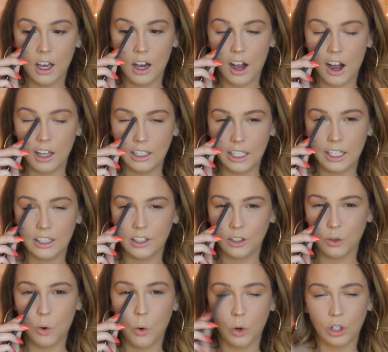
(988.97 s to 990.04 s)
like in the
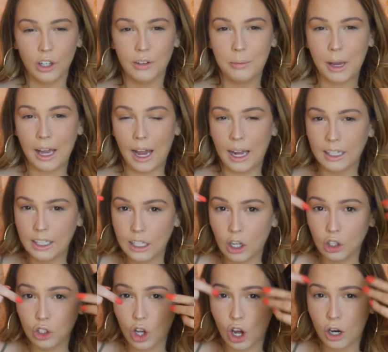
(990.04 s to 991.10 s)
corner of my eye, like
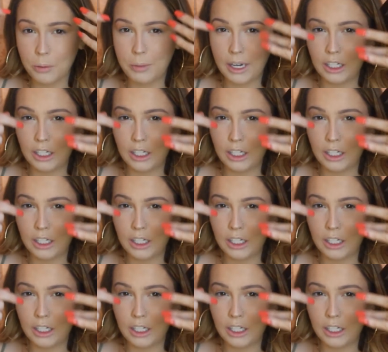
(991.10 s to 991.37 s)
along my